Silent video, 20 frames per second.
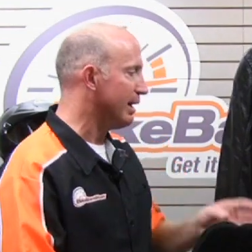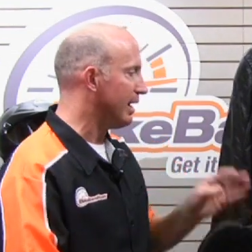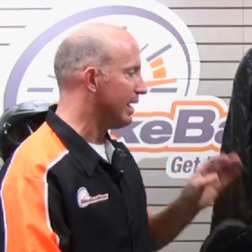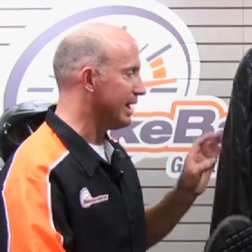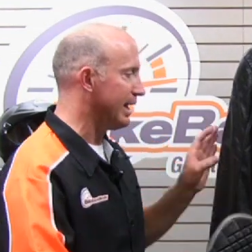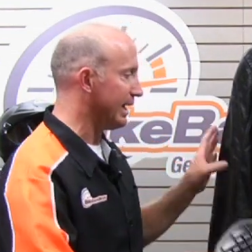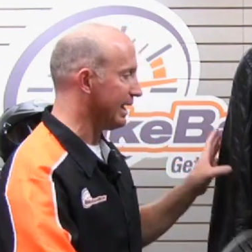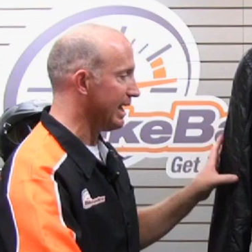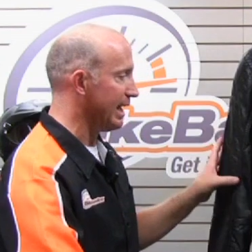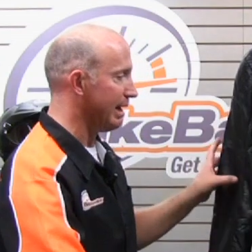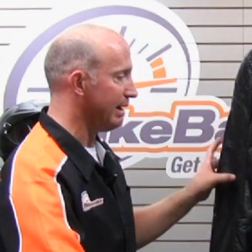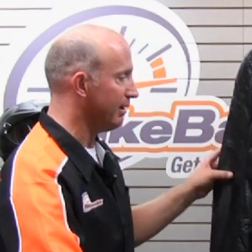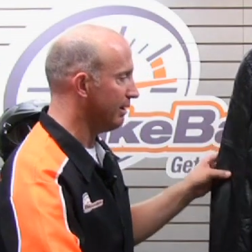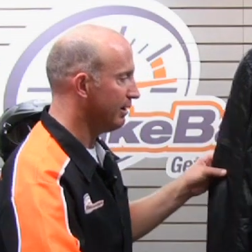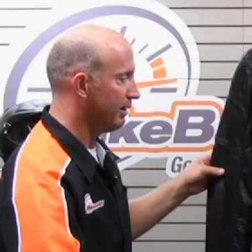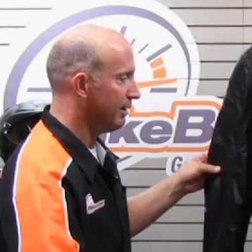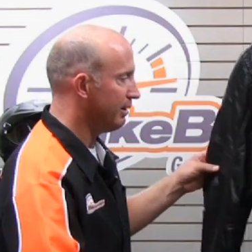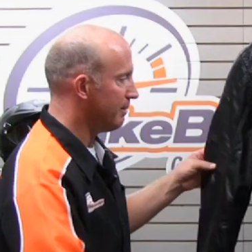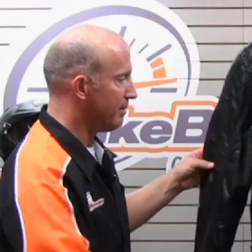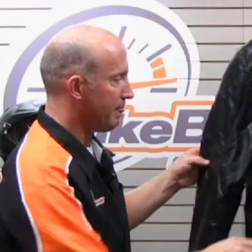And again,
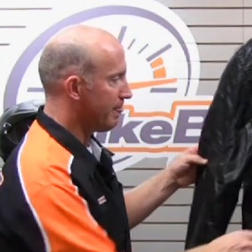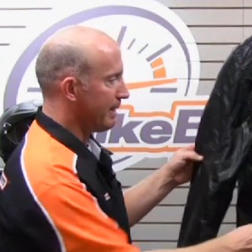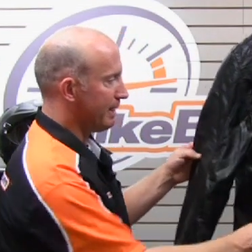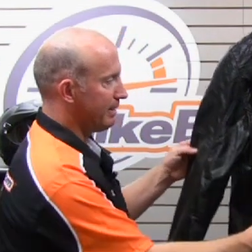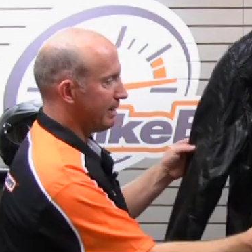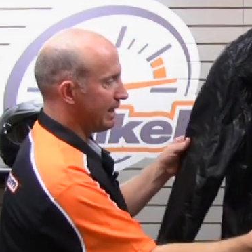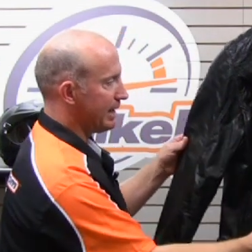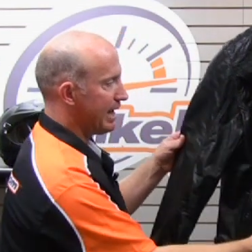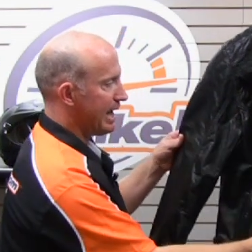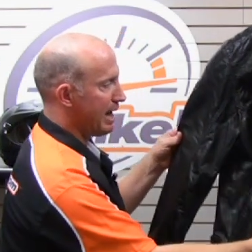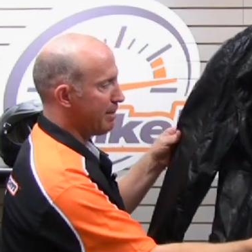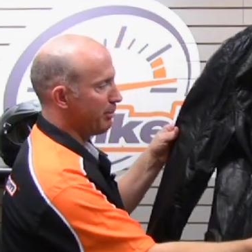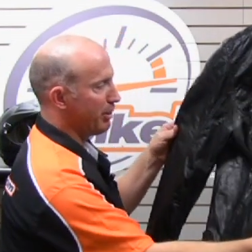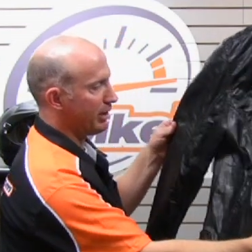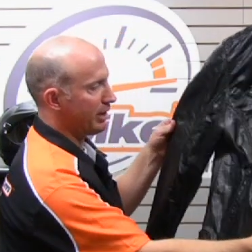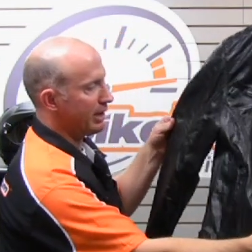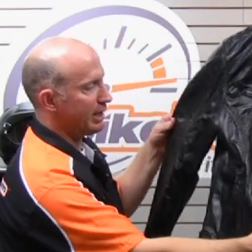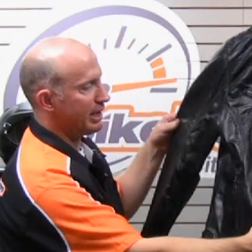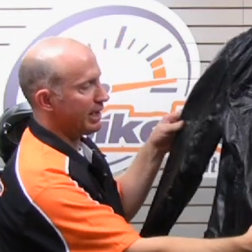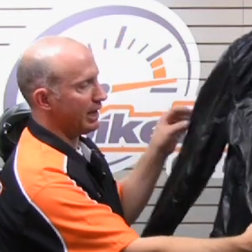the camera
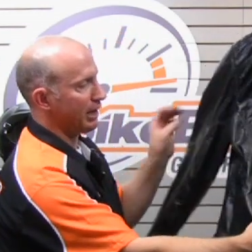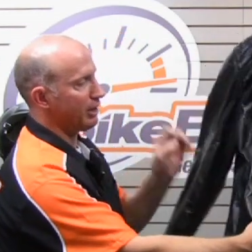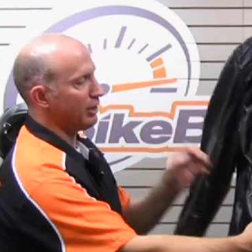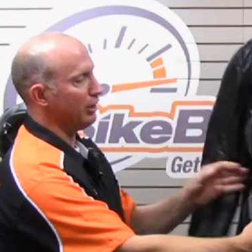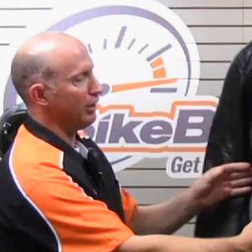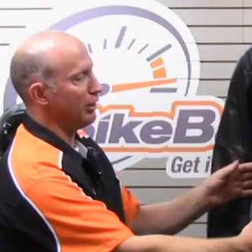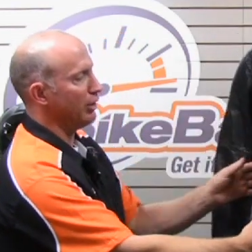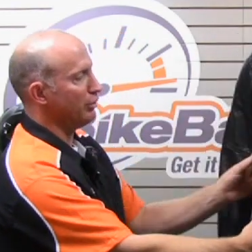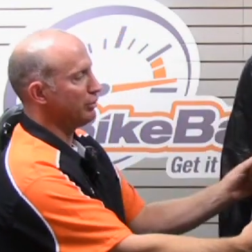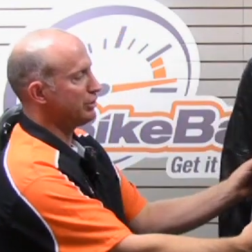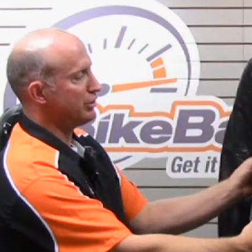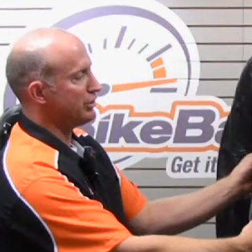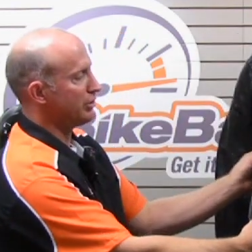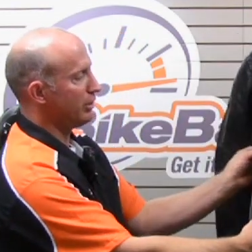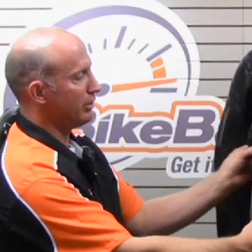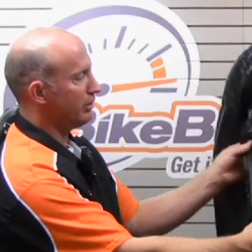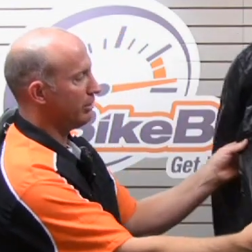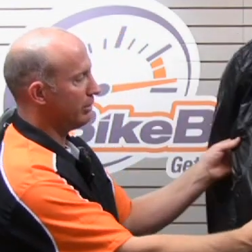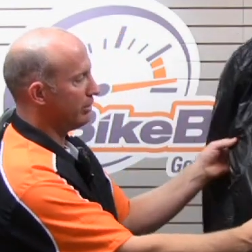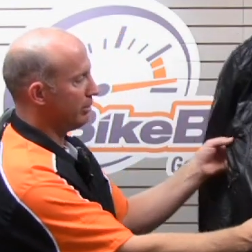can get close